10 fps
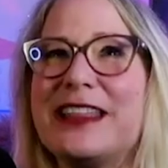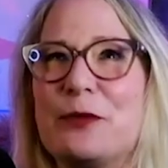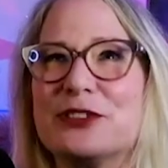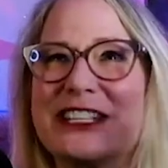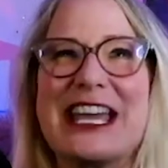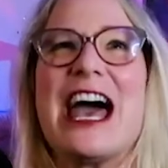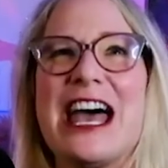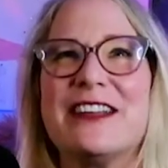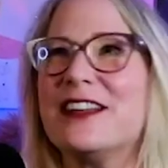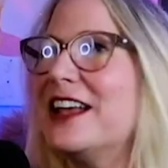that was
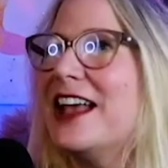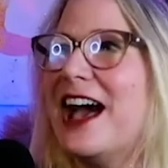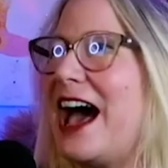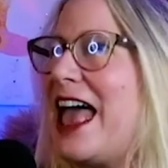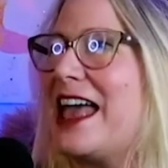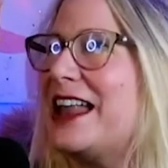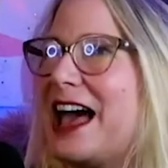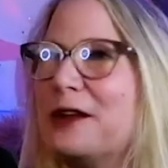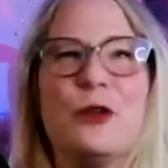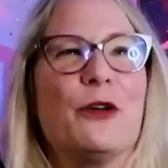cut, and
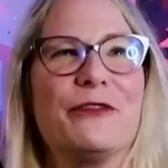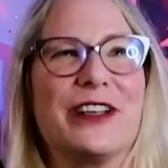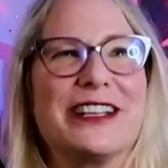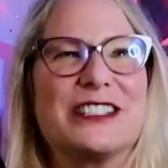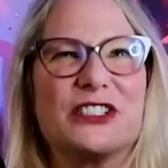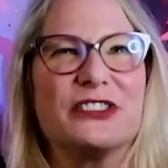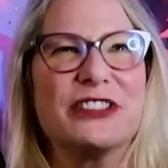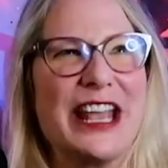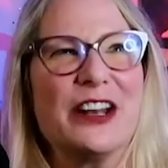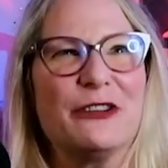I don't know if it's just
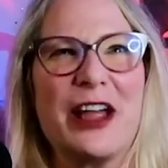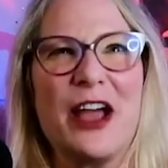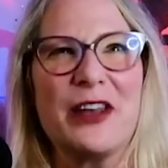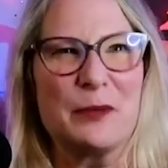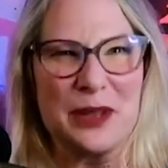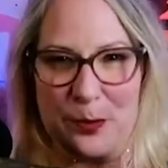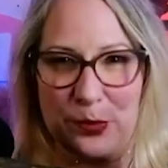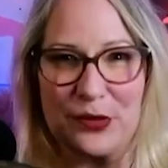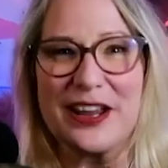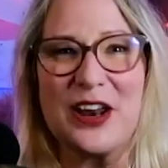laying around, I'm going to
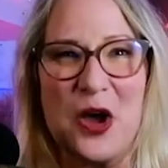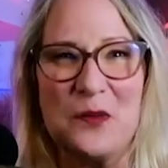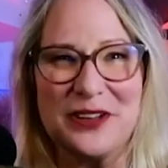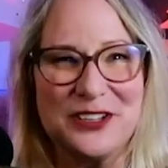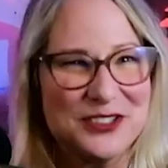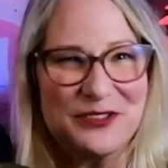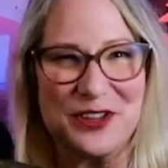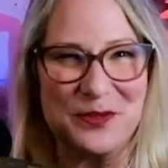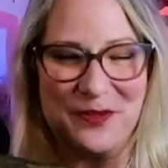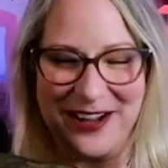bring it home and use it
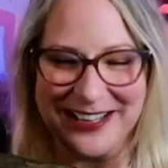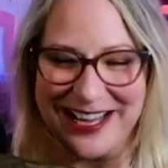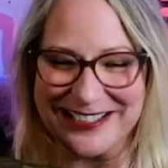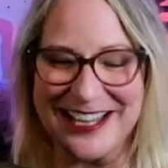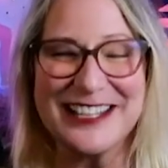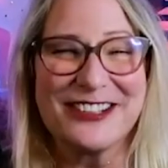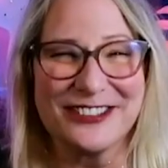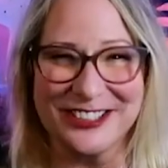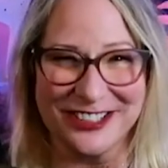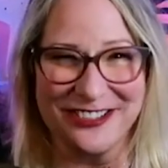for the podcast. And
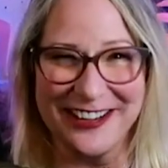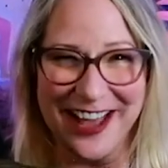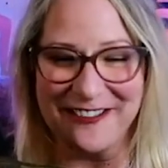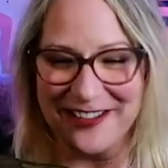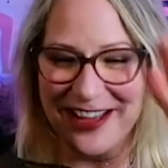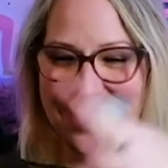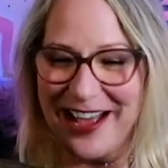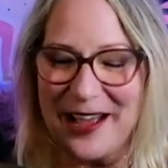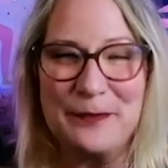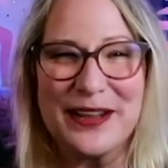so sure enough,
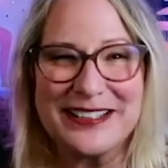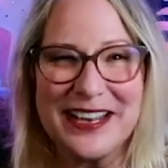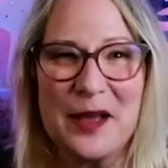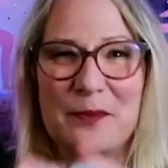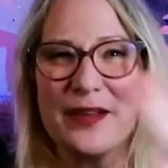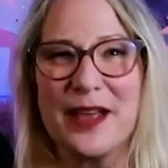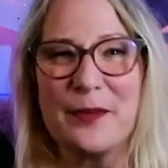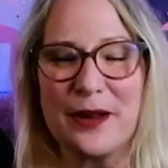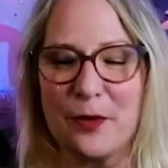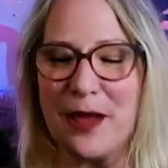I picked it up and I
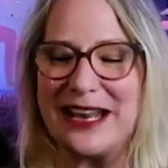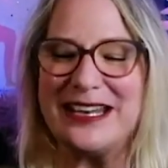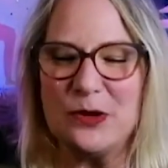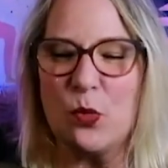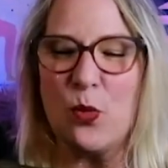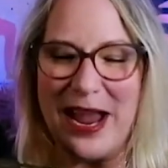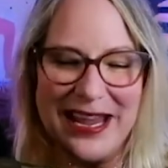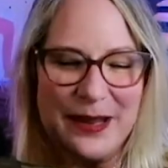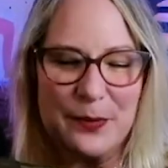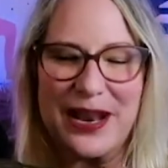brought it home. I didn't weigh
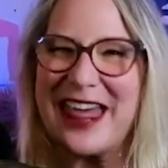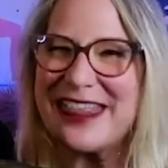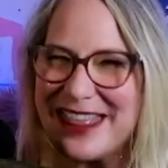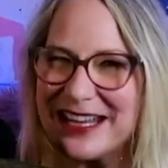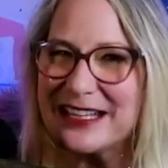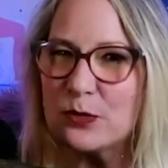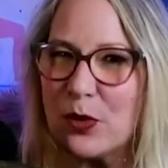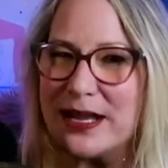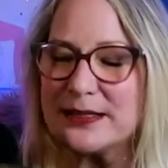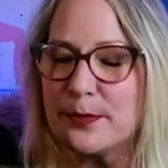it, but I think it
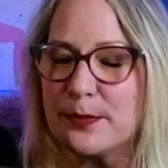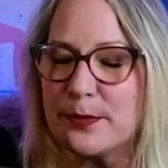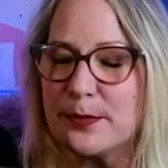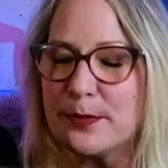weighs about